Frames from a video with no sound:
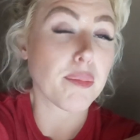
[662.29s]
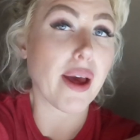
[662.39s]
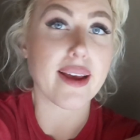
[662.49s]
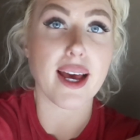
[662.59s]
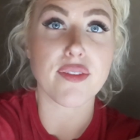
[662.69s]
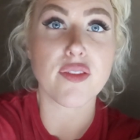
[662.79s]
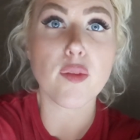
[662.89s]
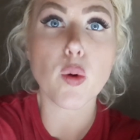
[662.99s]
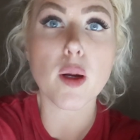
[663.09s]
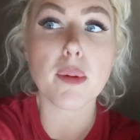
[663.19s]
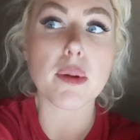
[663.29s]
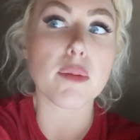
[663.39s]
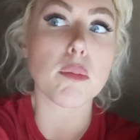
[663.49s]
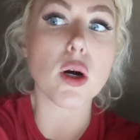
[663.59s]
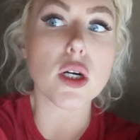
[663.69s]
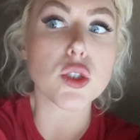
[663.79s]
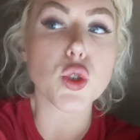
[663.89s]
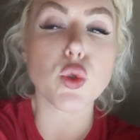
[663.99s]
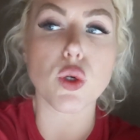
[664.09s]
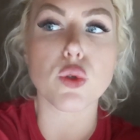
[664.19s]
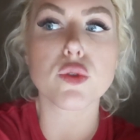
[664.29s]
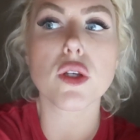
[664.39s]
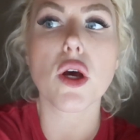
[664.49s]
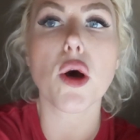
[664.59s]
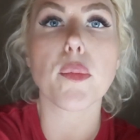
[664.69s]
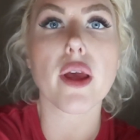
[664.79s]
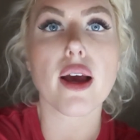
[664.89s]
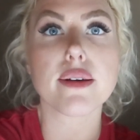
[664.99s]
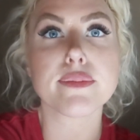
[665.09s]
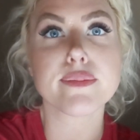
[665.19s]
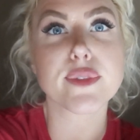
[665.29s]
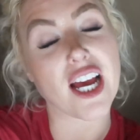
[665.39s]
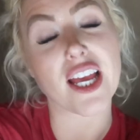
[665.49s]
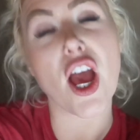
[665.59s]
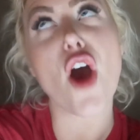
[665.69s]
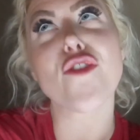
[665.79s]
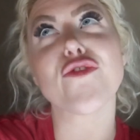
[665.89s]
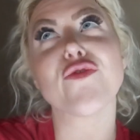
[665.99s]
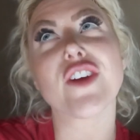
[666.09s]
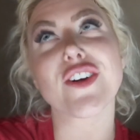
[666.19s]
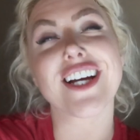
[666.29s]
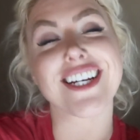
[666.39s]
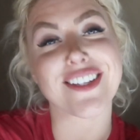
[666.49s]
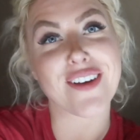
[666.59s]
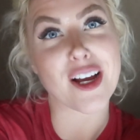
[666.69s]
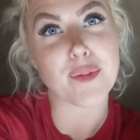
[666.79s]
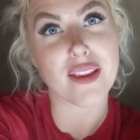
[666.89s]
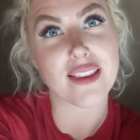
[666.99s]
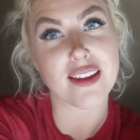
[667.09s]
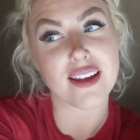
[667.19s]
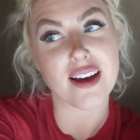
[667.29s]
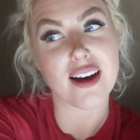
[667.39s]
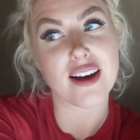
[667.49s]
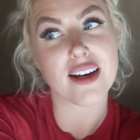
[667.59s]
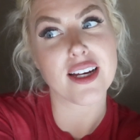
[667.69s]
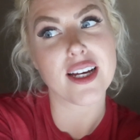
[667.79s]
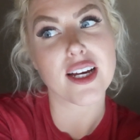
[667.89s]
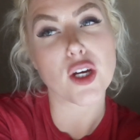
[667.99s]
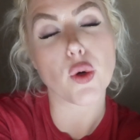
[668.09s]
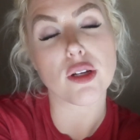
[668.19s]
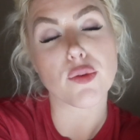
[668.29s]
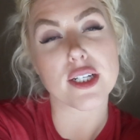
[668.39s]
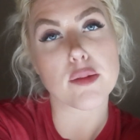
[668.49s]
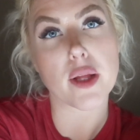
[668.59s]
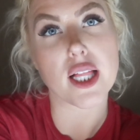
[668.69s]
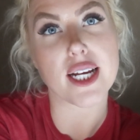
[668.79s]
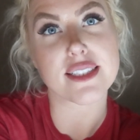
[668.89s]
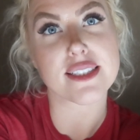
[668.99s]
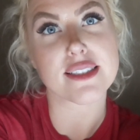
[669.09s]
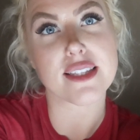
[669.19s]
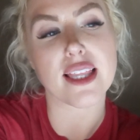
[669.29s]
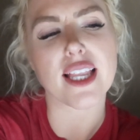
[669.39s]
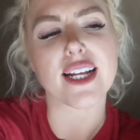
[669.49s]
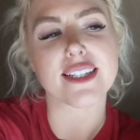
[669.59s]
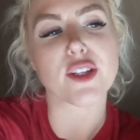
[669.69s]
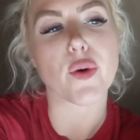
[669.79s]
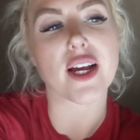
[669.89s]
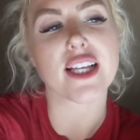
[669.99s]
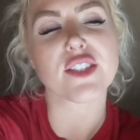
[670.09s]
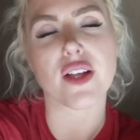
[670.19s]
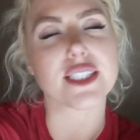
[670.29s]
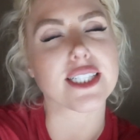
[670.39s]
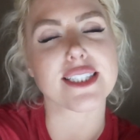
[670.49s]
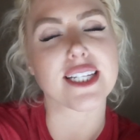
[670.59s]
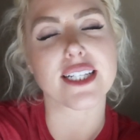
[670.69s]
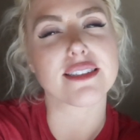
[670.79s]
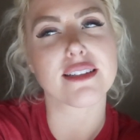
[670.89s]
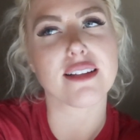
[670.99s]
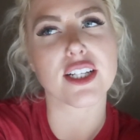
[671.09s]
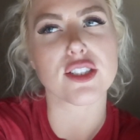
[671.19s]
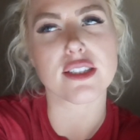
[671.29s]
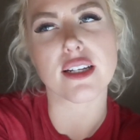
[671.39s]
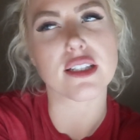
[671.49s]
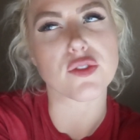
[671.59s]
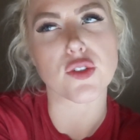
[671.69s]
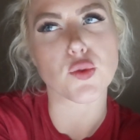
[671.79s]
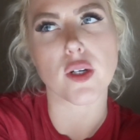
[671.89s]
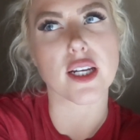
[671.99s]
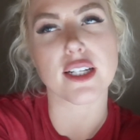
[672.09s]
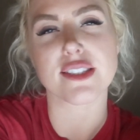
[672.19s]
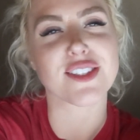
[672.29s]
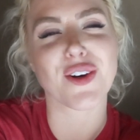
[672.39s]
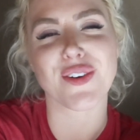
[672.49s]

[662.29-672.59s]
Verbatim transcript: back half February, maybe March, who knows. But yeah, I very highly recommend the uh, Cody Rigsby classes. They had that XO, his Valentine's Day, I just did his first one and it's